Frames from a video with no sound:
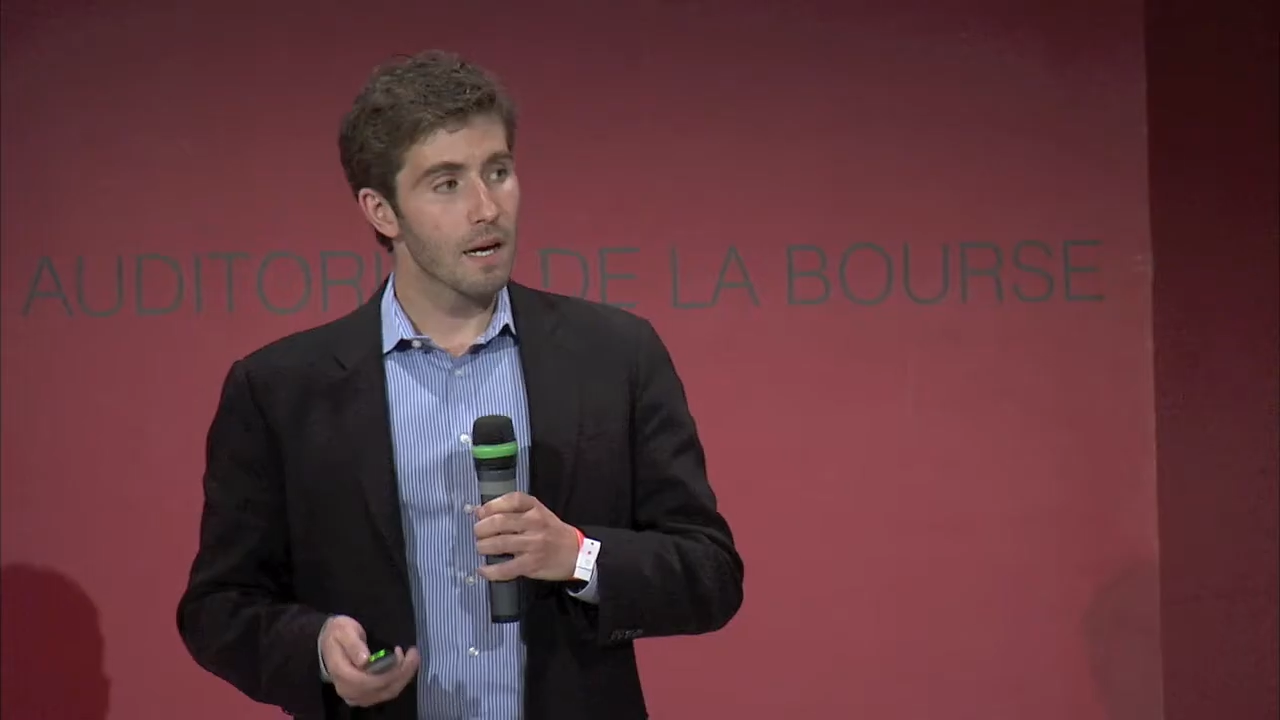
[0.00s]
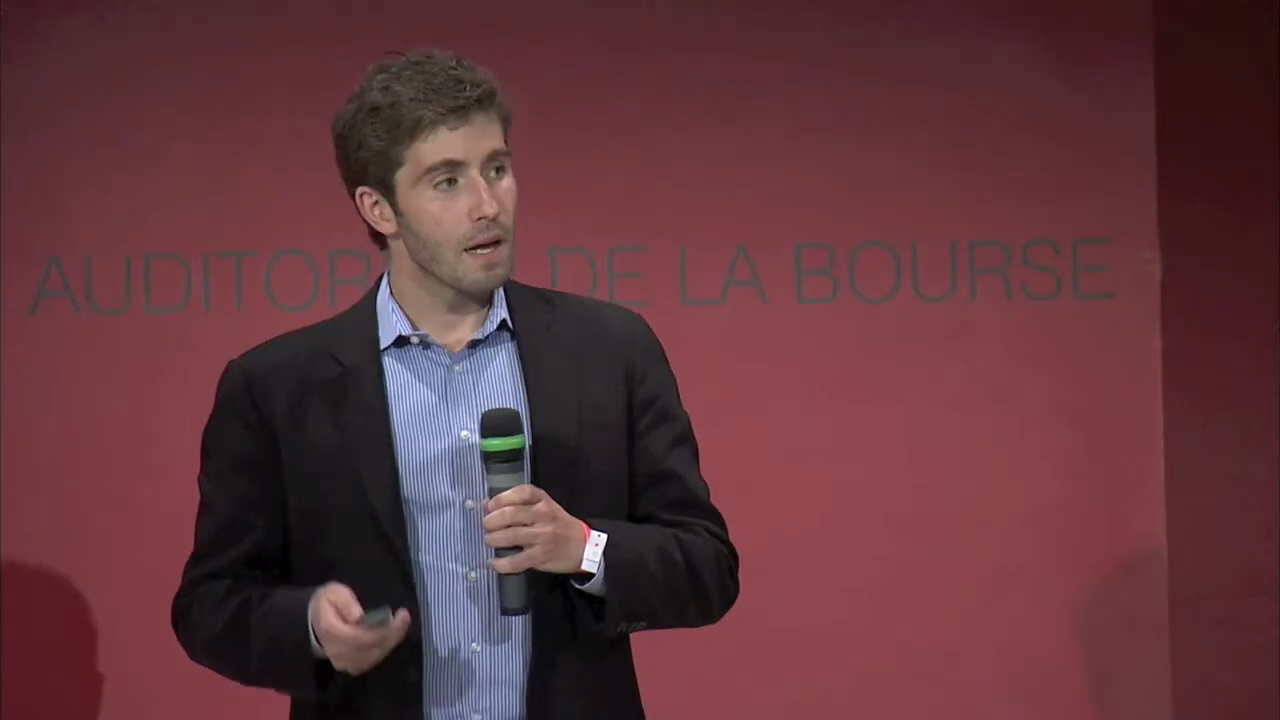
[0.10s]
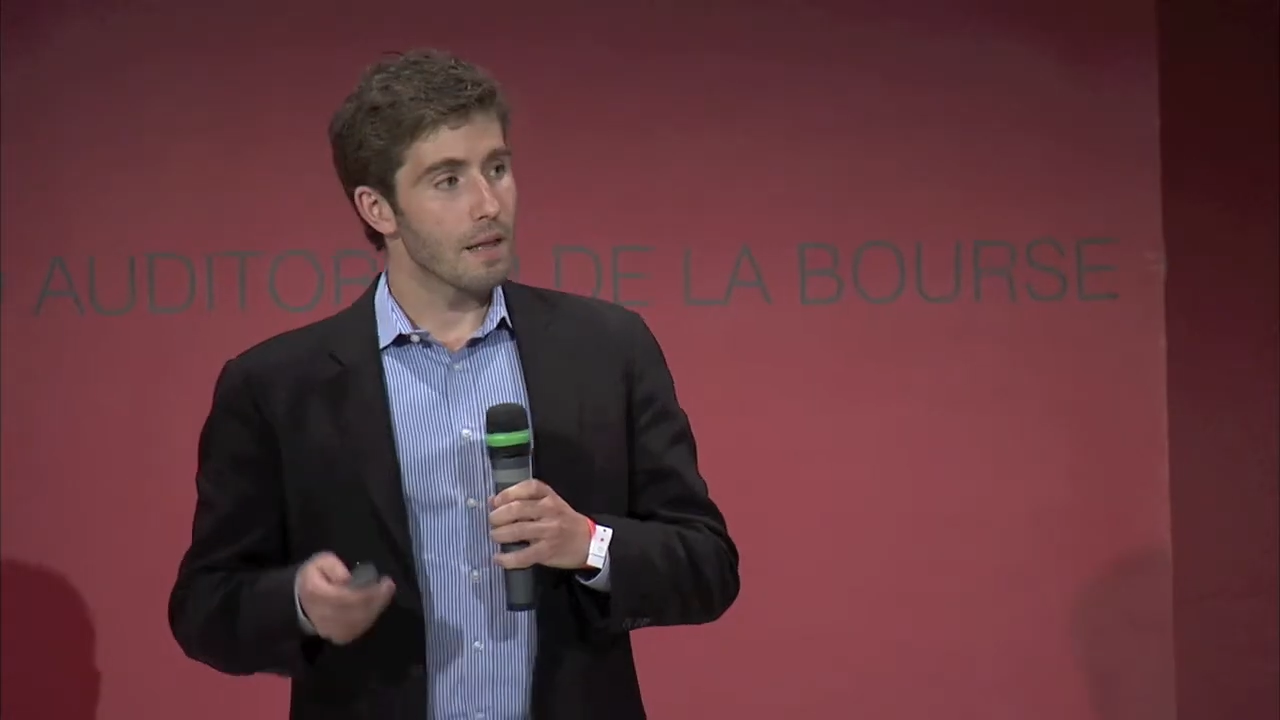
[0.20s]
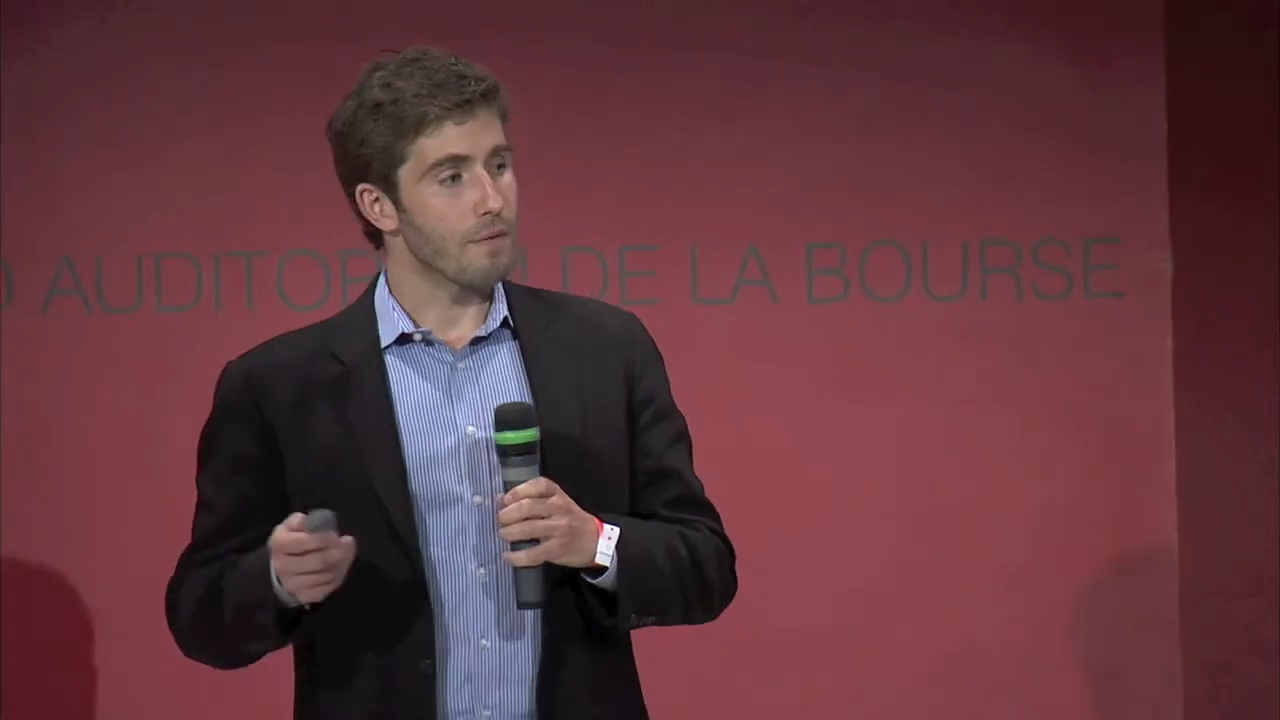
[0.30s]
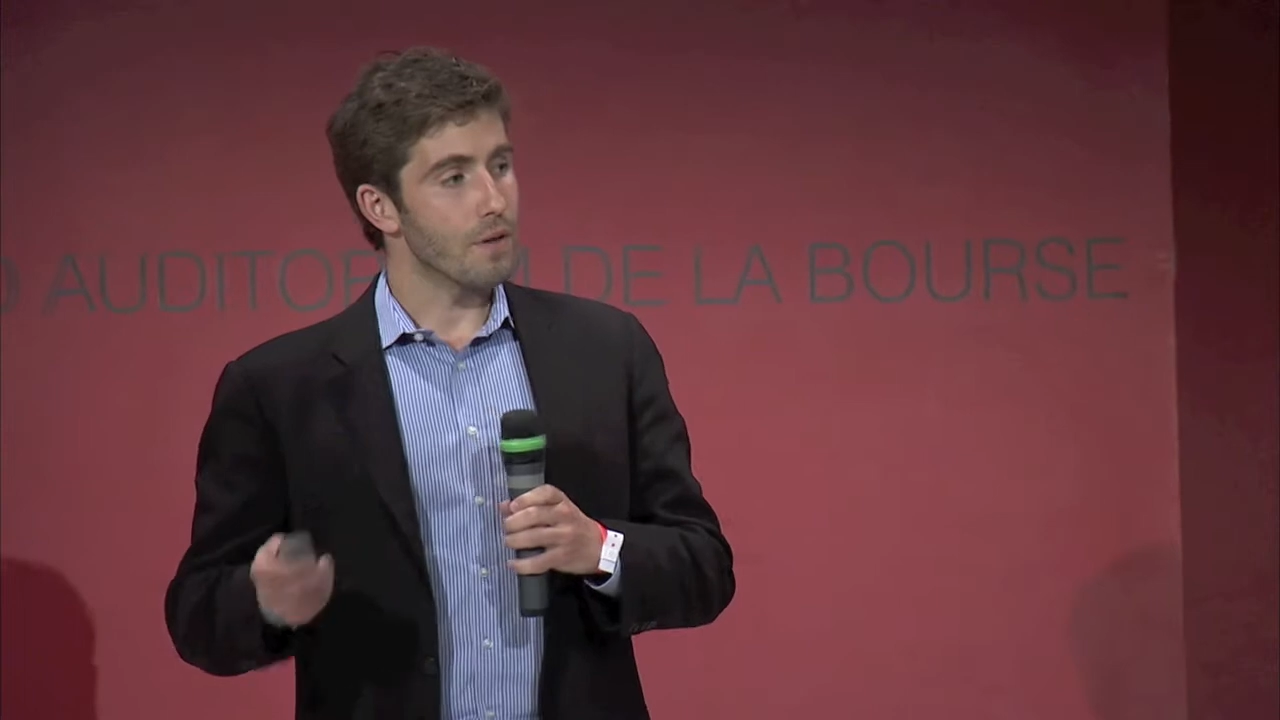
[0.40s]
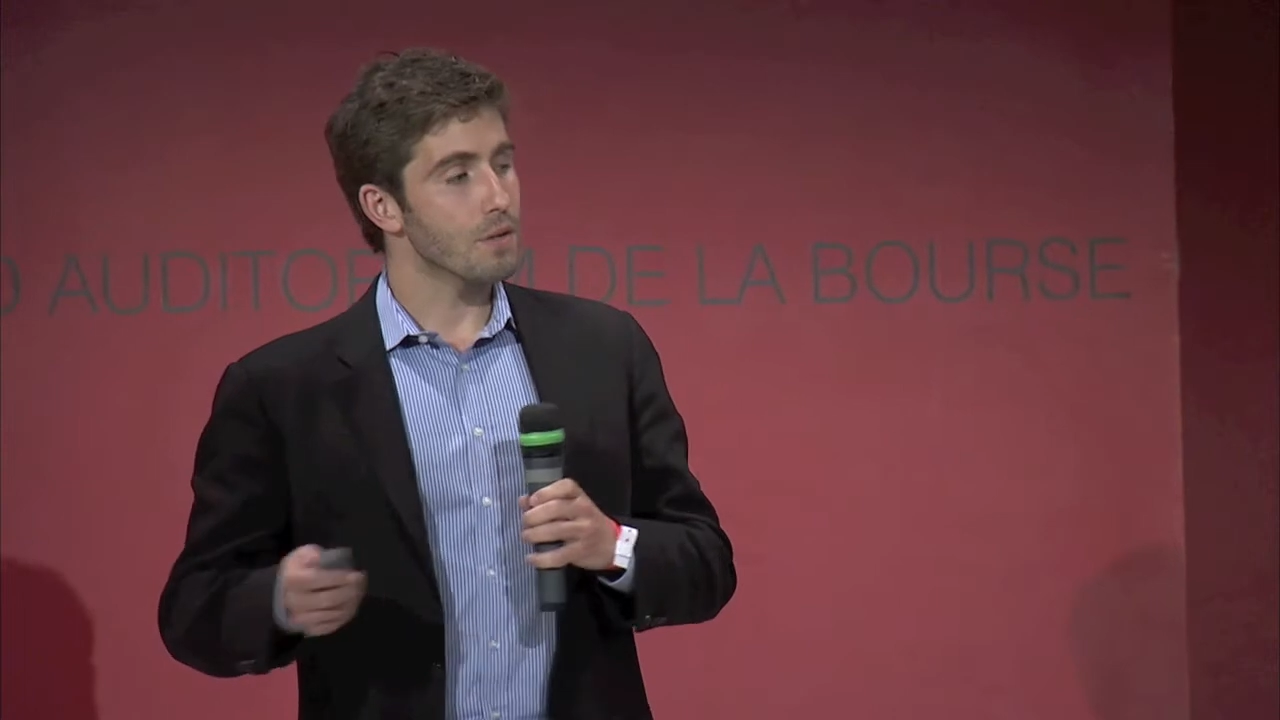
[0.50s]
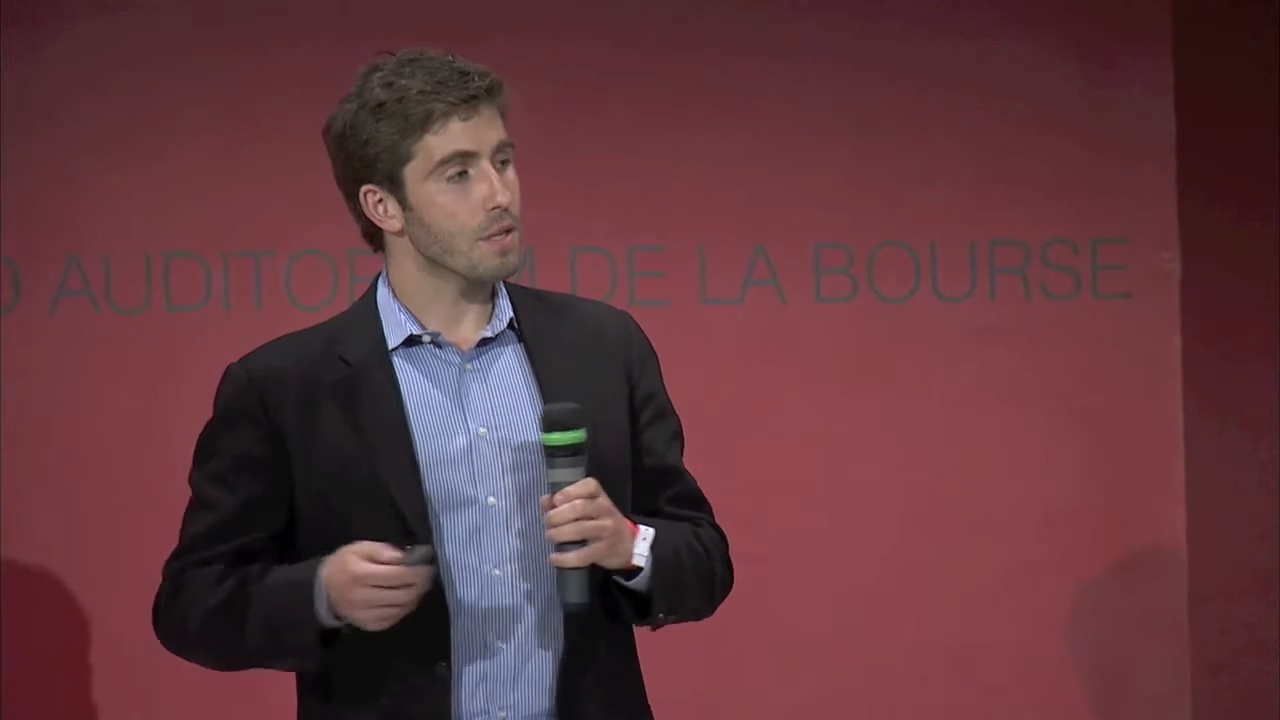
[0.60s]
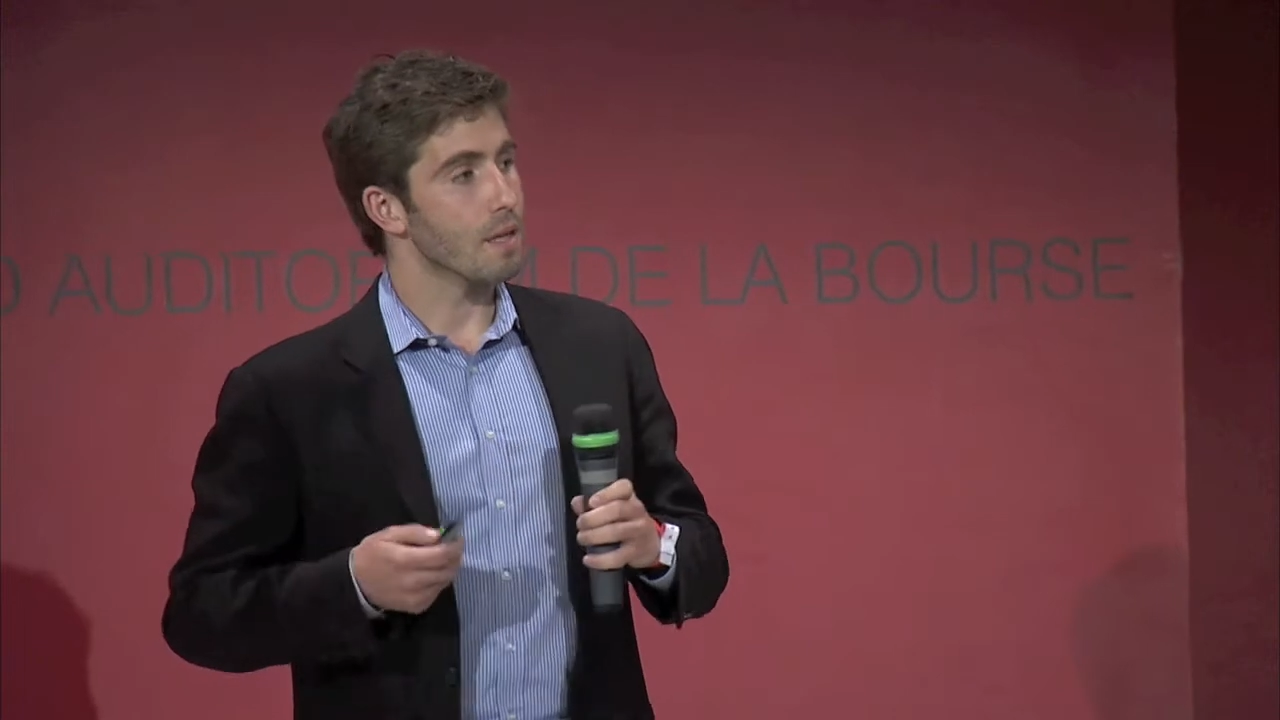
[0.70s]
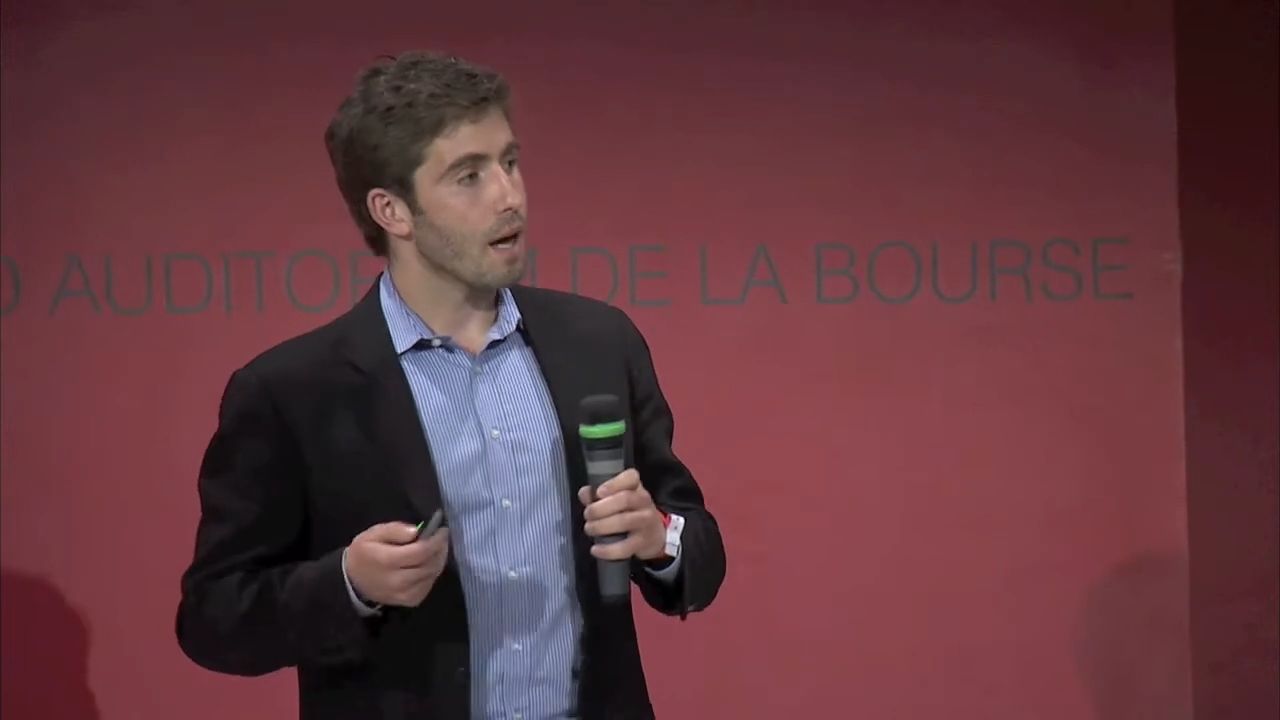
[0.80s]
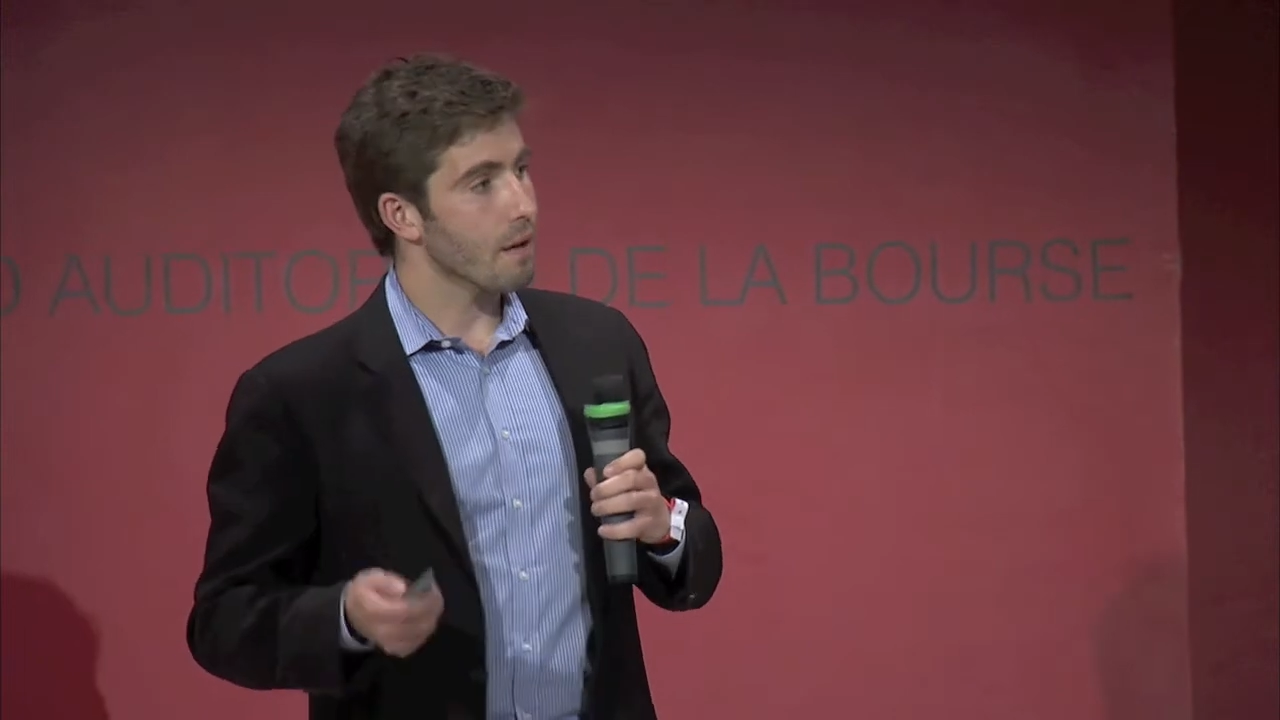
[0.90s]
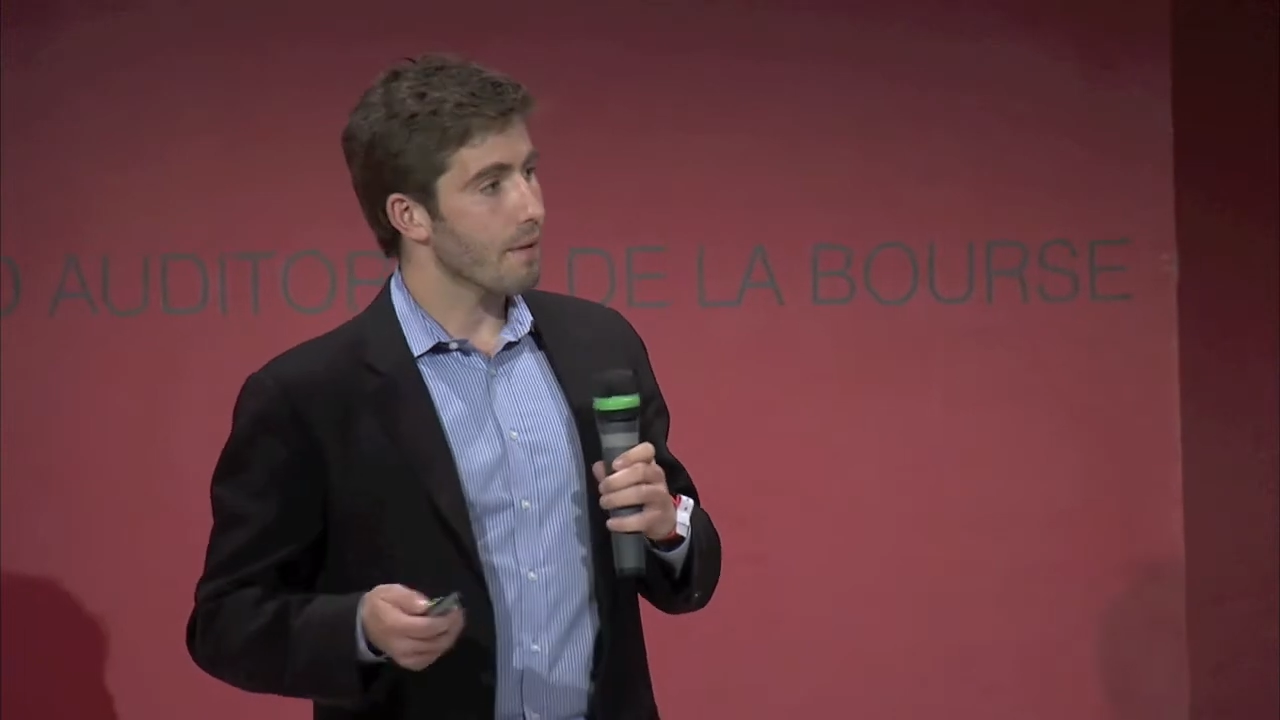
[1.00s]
they've used a lot